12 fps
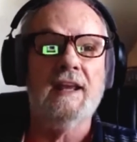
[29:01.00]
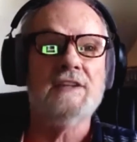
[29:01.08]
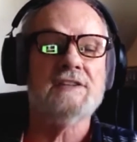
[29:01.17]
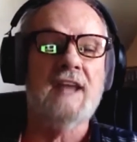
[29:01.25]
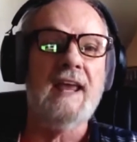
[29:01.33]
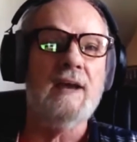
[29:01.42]
I
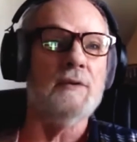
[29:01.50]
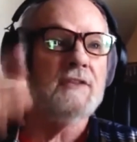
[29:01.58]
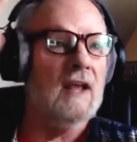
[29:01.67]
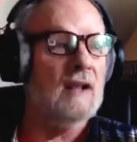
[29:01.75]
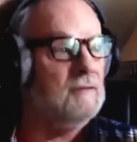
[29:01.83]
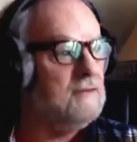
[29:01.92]
sang it with
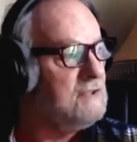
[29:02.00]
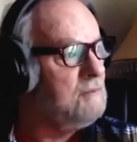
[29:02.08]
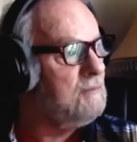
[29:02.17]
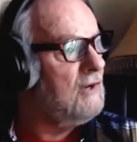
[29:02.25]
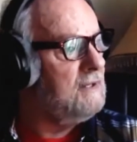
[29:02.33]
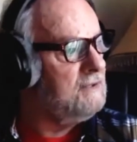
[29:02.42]
Elvis
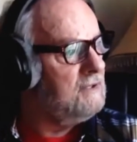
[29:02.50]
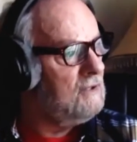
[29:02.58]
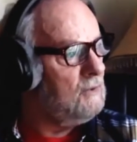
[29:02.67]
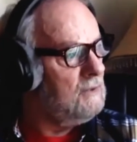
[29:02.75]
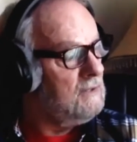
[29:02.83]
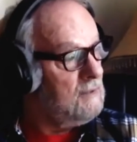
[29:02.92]
in mind, you
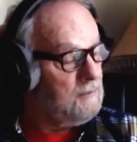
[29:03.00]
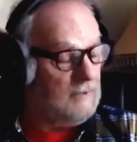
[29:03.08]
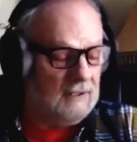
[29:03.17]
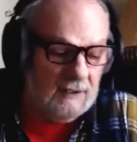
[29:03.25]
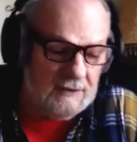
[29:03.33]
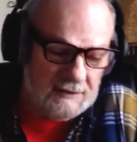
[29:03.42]
know,
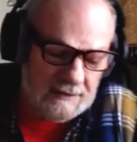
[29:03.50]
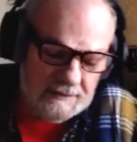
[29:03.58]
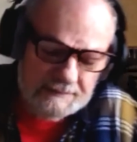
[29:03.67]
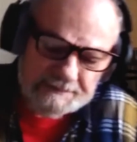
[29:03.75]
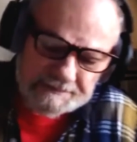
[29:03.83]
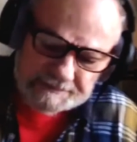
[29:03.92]
because
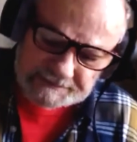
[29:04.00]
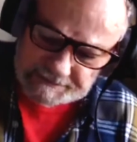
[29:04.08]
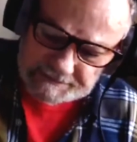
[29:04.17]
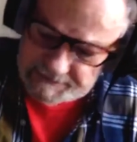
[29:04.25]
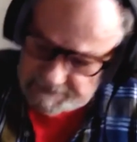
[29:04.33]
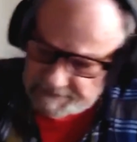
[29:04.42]

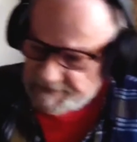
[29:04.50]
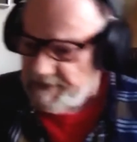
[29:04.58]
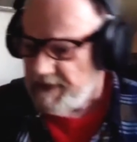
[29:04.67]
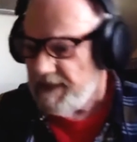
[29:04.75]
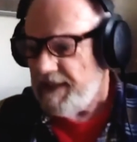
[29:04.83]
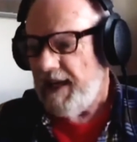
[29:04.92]

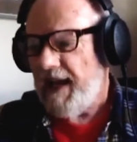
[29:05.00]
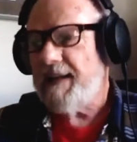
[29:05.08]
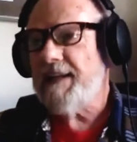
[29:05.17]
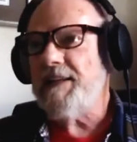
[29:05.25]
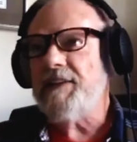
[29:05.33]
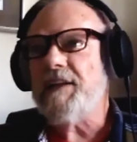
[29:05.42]
I
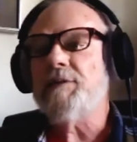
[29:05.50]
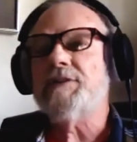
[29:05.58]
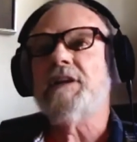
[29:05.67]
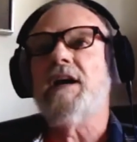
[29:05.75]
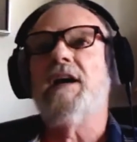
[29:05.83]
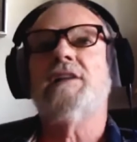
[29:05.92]
didn't think it was
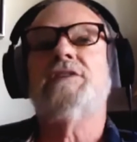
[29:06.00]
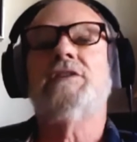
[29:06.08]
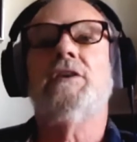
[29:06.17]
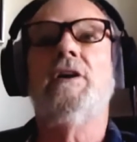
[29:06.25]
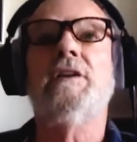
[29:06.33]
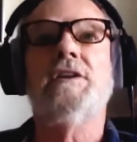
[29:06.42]
the kind of
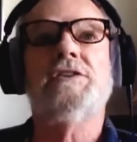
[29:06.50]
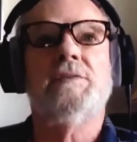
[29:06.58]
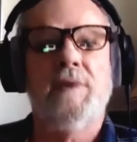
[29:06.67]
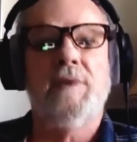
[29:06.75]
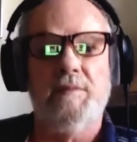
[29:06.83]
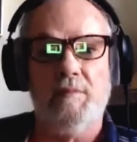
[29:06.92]
song that
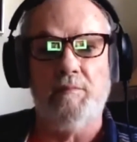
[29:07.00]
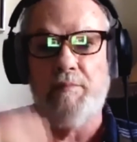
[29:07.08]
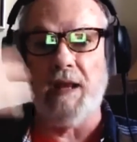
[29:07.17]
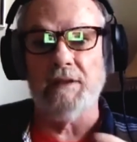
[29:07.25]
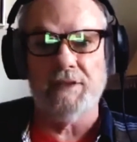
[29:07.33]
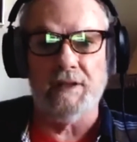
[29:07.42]
should be
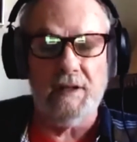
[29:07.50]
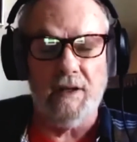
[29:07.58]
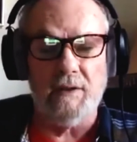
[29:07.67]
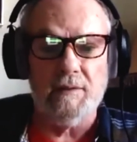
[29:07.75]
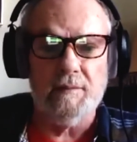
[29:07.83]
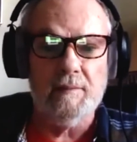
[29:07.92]
belted
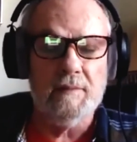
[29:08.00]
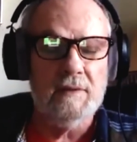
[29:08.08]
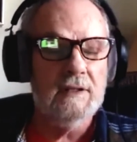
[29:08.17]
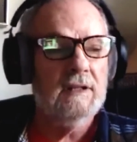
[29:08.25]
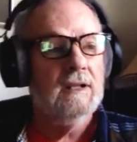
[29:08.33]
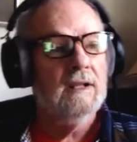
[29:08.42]
out.
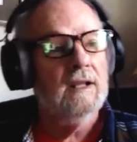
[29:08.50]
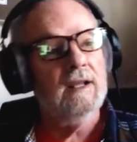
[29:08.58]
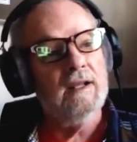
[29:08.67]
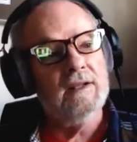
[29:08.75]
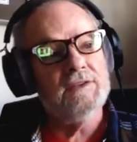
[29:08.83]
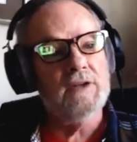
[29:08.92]

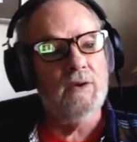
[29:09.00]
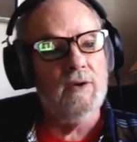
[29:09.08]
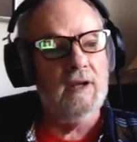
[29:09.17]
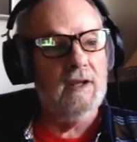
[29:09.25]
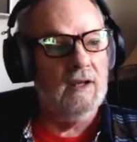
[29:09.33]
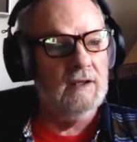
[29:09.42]
And so
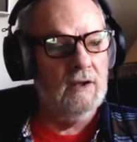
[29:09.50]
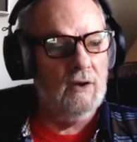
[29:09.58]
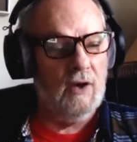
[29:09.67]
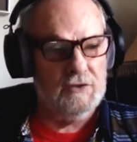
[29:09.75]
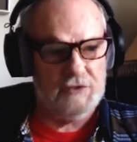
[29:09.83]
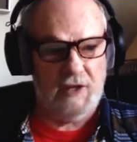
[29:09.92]
I, you know,
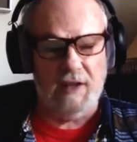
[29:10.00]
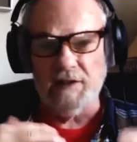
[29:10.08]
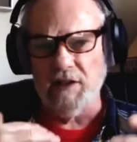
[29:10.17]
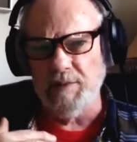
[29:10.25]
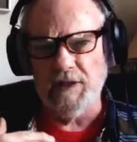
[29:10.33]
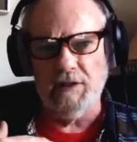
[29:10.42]
I sang a
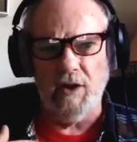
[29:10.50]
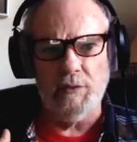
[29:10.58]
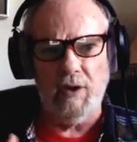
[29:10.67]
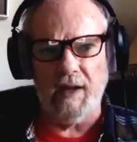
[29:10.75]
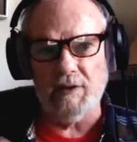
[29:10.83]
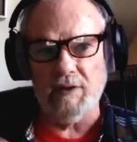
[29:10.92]
little bit low.
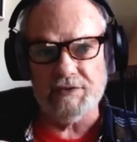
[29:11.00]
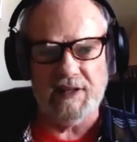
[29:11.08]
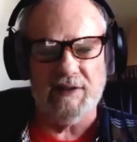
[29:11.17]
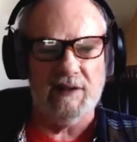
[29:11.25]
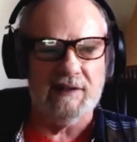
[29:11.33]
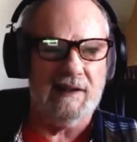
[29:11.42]
and I don't
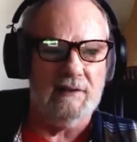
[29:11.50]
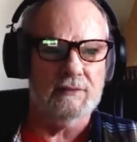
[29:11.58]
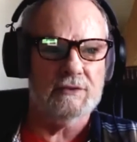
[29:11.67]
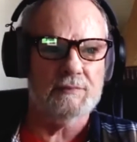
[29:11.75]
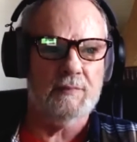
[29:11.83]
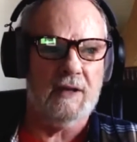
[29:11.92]
sound like
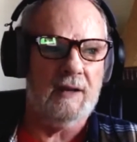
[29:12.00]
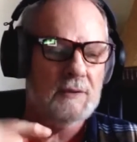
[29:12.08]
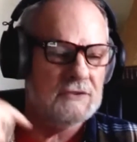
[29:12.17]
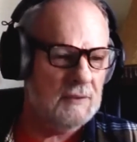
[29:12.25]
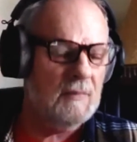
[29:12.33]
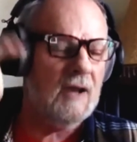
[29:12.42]
Elvis, but it
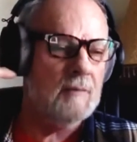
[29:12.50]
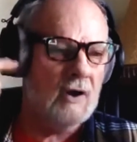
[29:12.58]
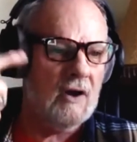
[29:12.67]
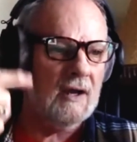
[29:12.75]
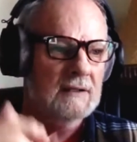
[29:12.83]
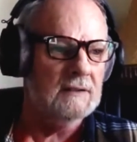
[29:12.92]
was in my
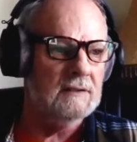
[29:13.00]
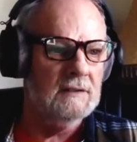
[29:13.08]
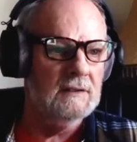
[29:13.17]
mind.